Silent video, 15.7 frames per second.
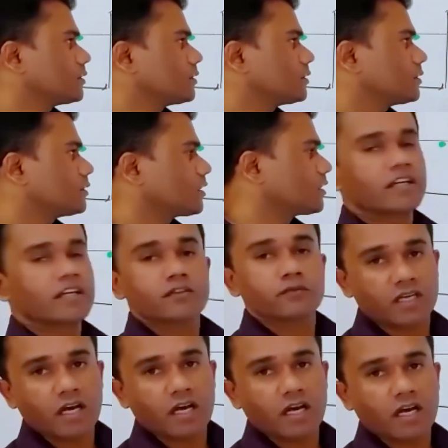Nowadays we
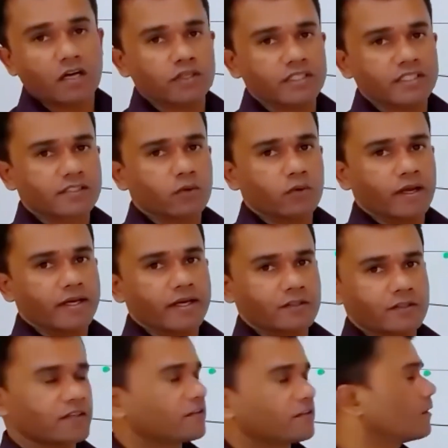can't do it. It's quite
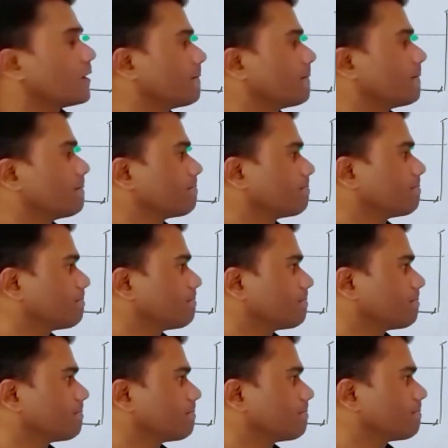expensive.
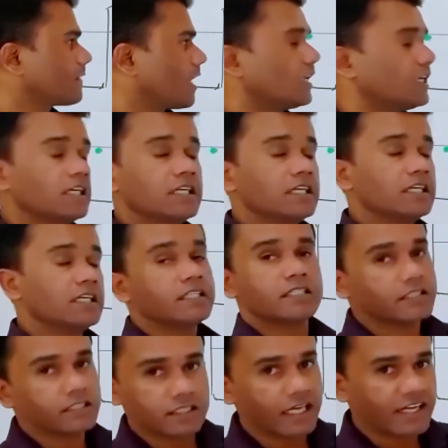Earlier
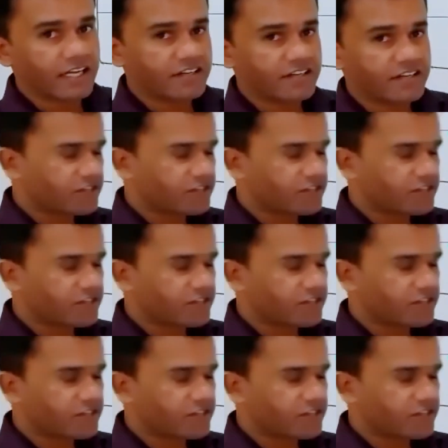in ancient